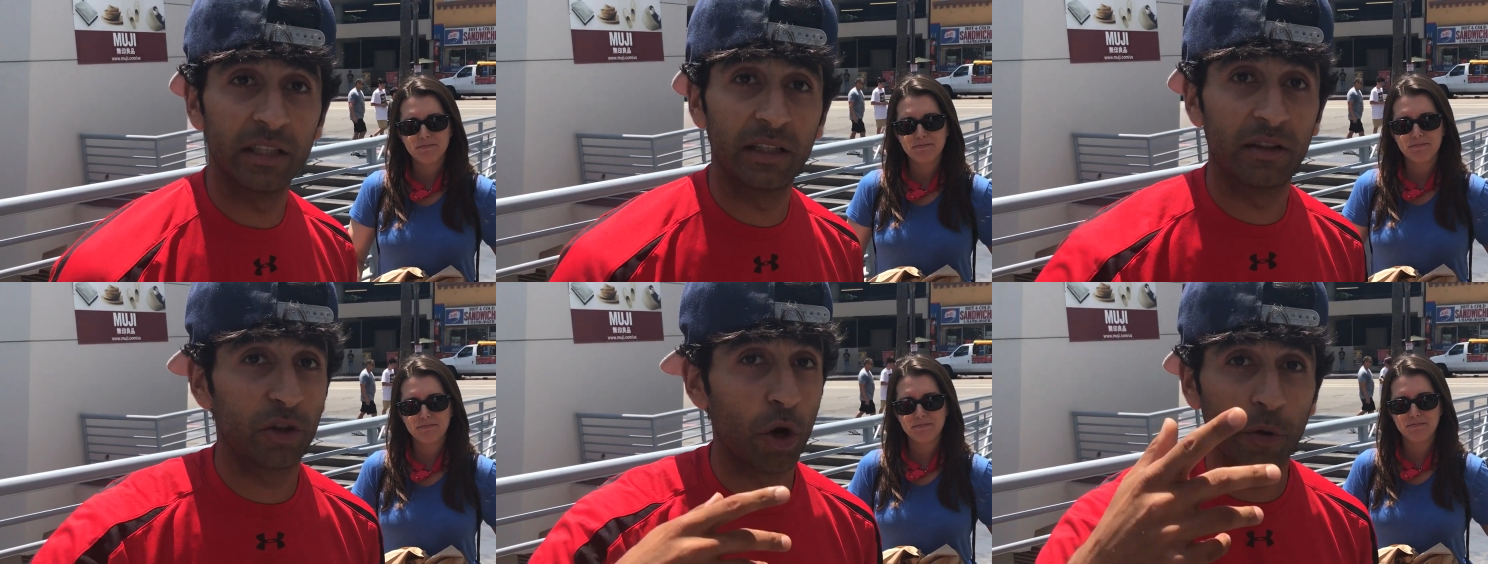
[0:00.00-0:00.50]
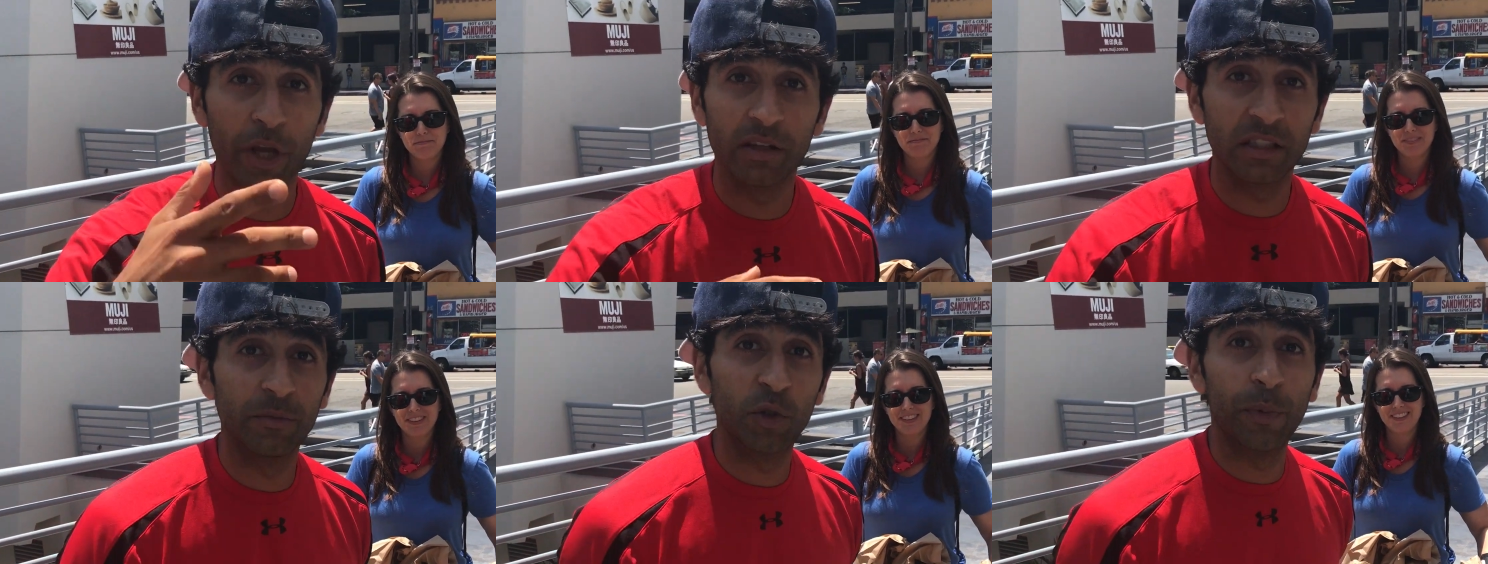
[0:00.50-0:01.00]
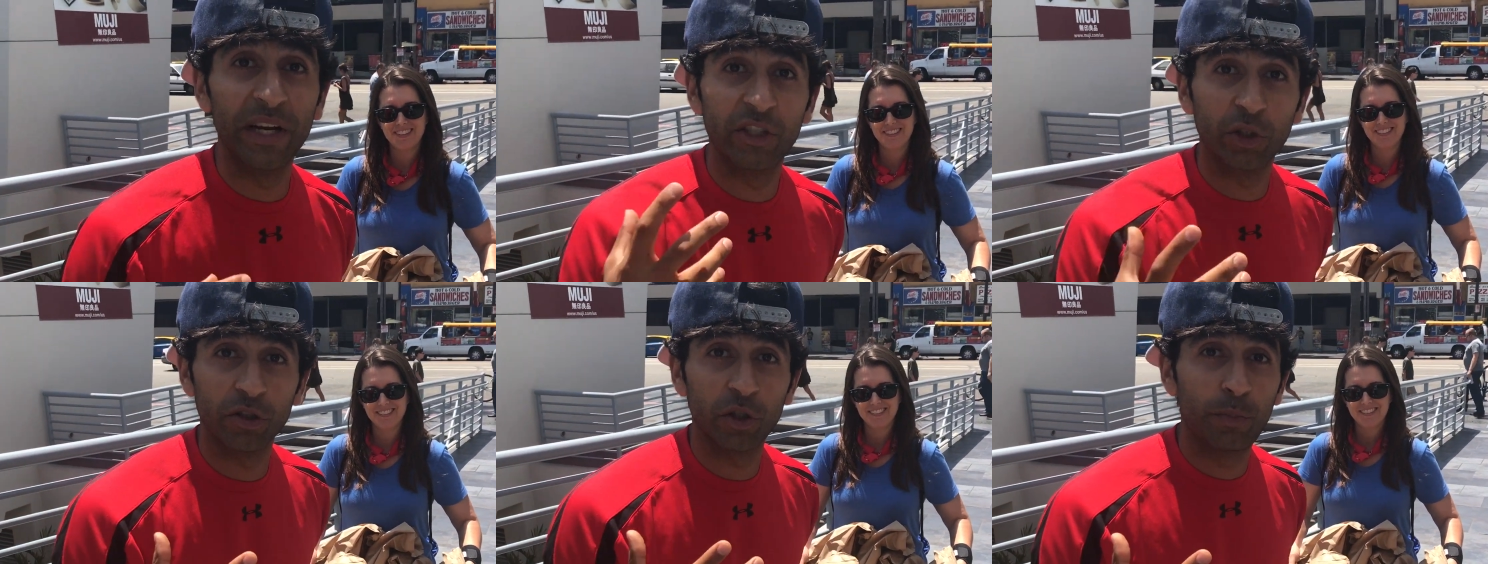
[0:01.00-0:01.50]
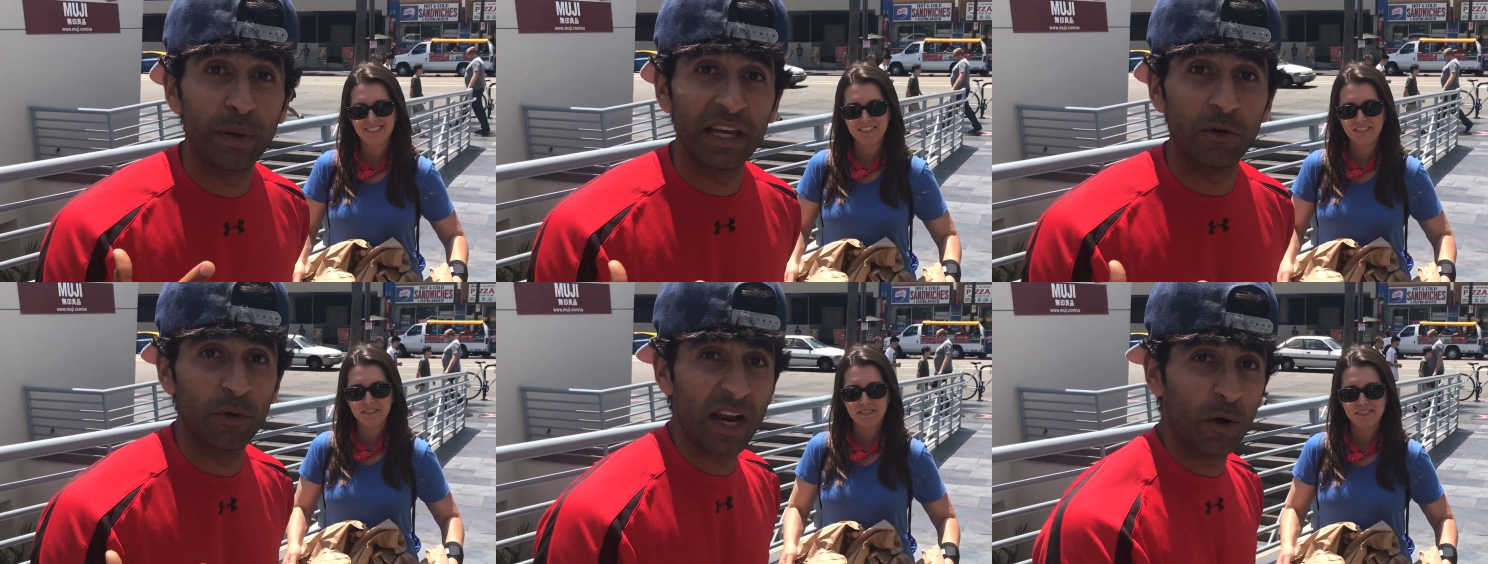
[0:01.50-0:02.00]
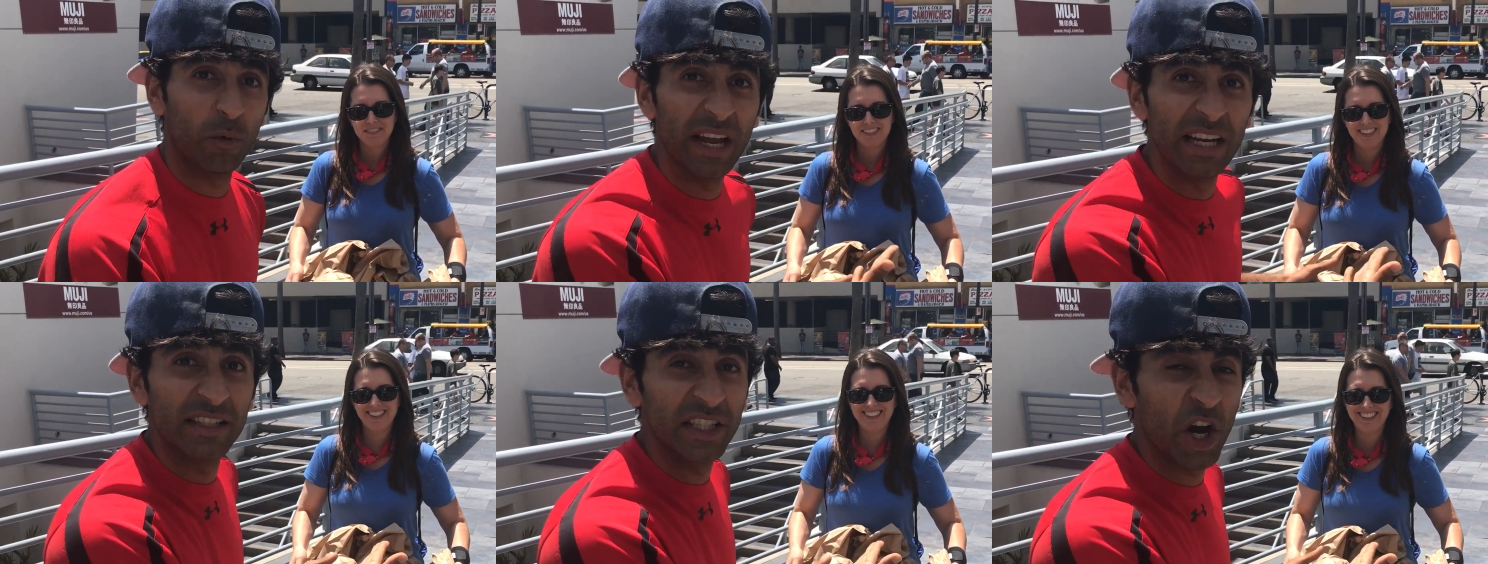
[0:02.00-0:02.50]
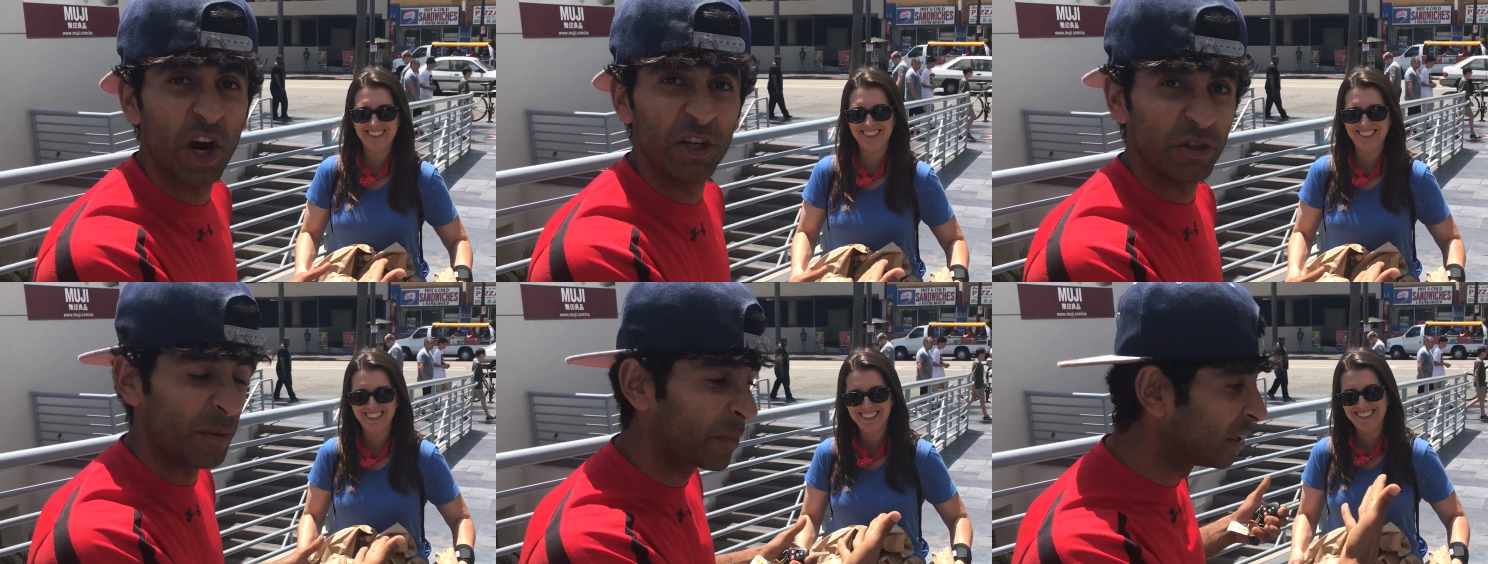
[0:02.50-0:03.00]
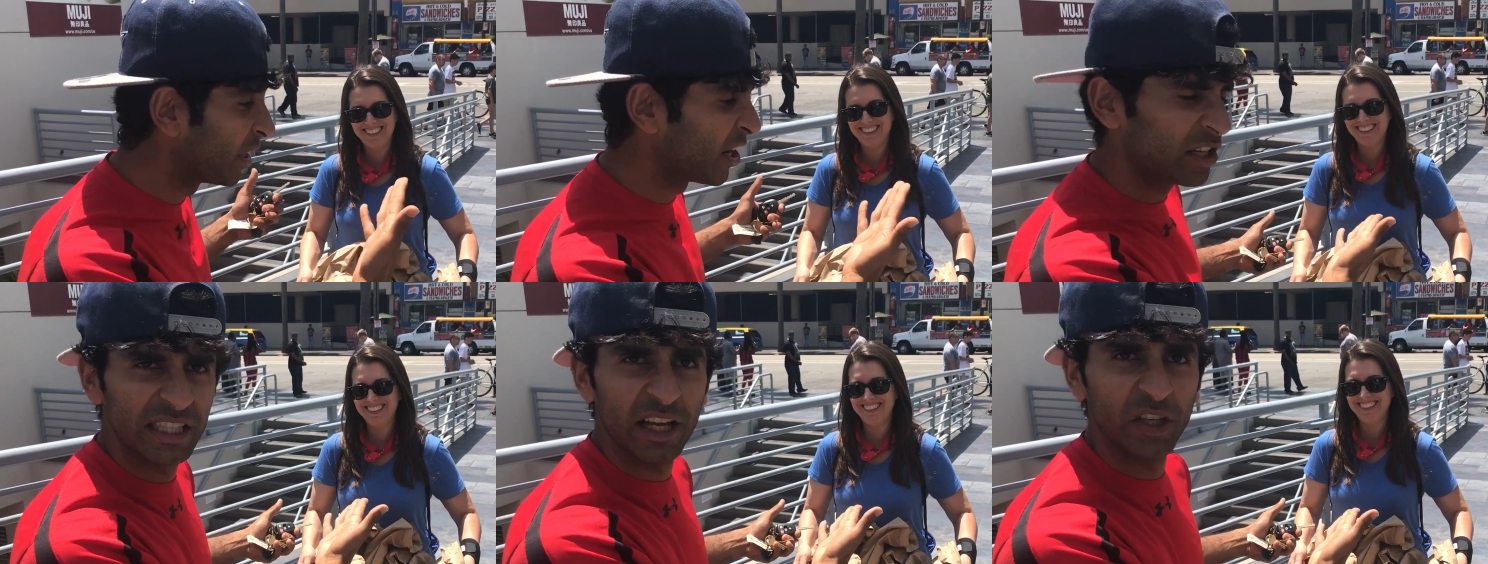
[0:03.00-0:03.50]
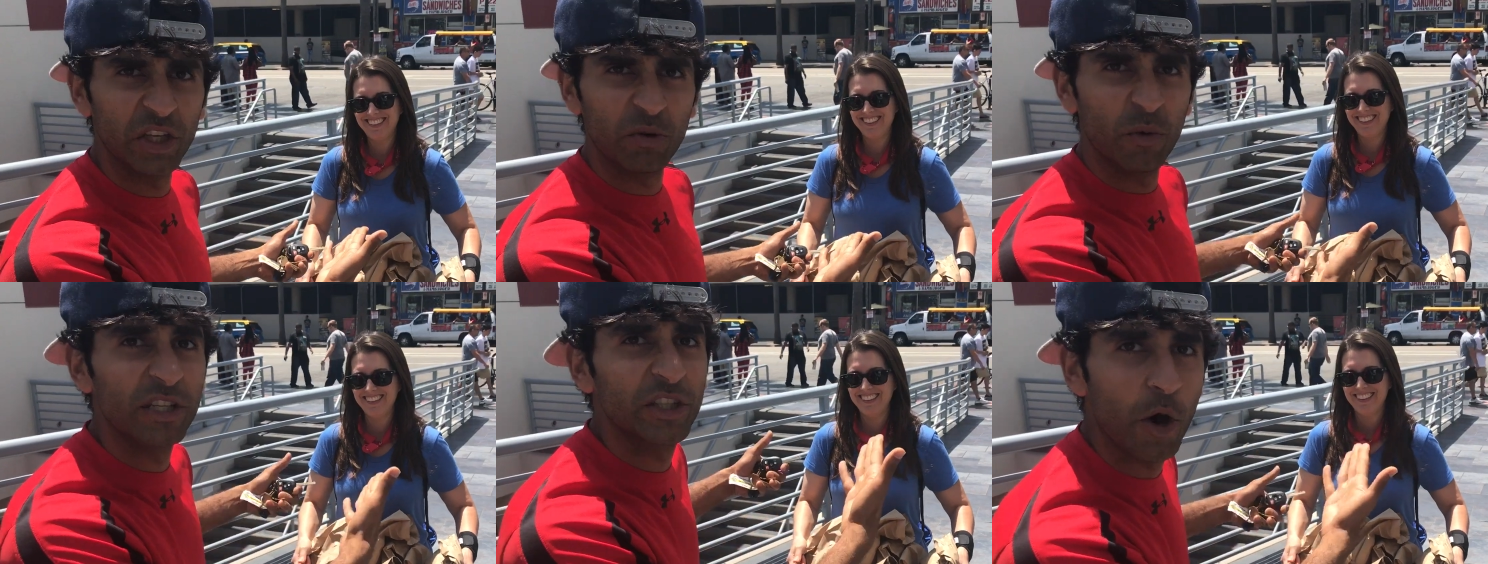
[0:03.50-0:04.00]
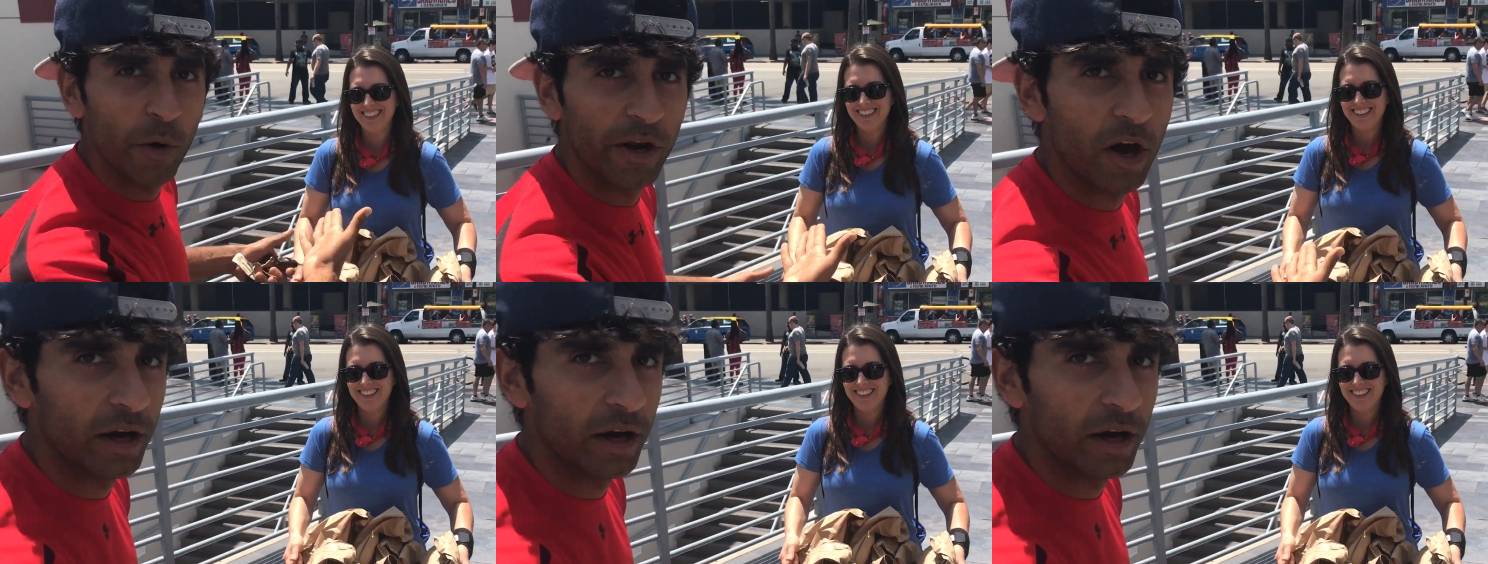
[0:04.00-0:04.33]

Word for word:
Speaker 1: to throw y'all some spiritual spit when I ran into her. So I'm gonna let her tell you what's going